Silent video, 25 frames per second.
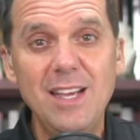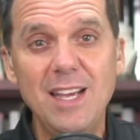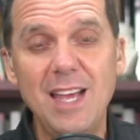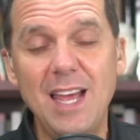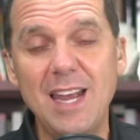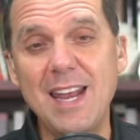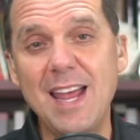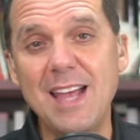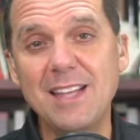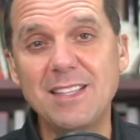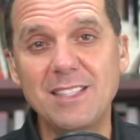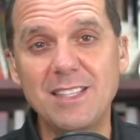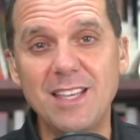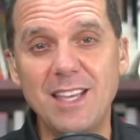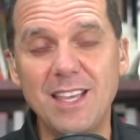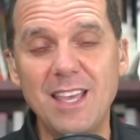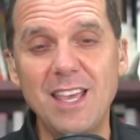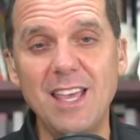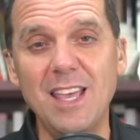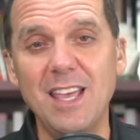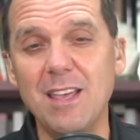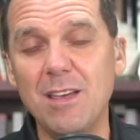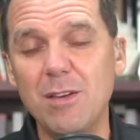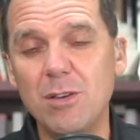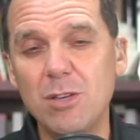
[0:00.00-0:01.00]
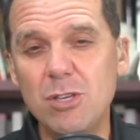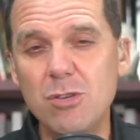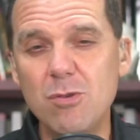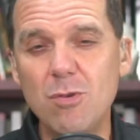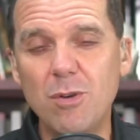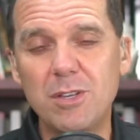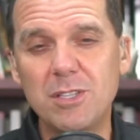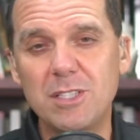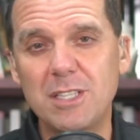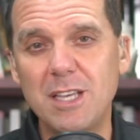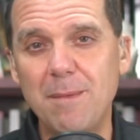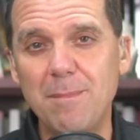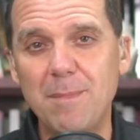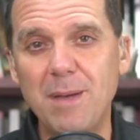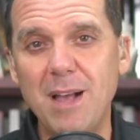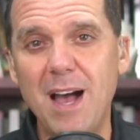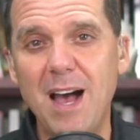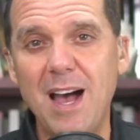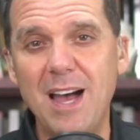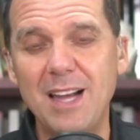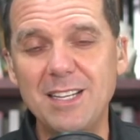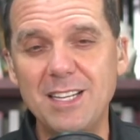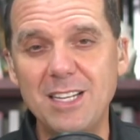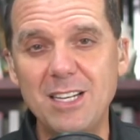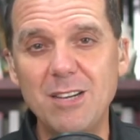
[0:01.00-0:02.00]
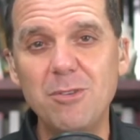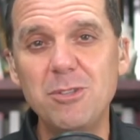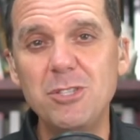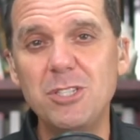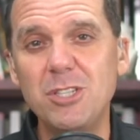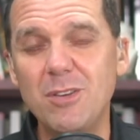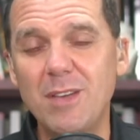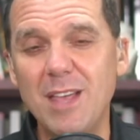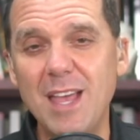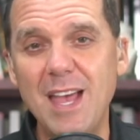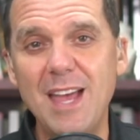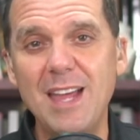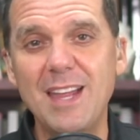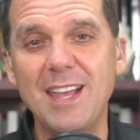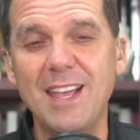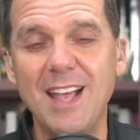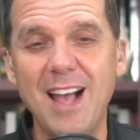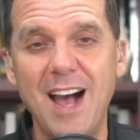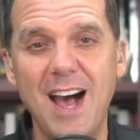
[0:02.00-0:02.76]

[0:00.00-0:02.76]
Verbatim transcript: And that's the key. You accept God, you know what you get?